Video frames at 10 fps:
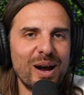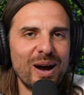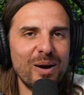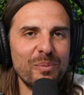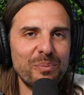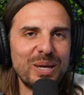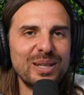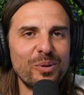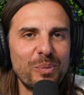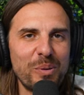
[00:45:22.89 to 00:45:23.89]

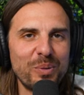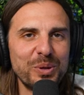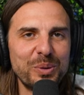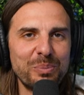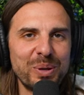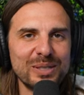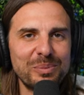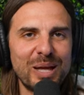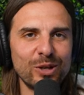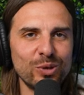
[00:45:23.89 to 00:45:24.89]
Mila, remember when you picked
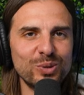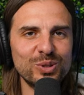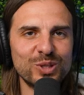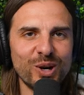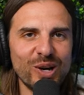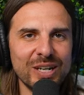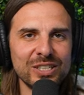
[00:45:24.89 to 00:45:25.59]
up that goose turd?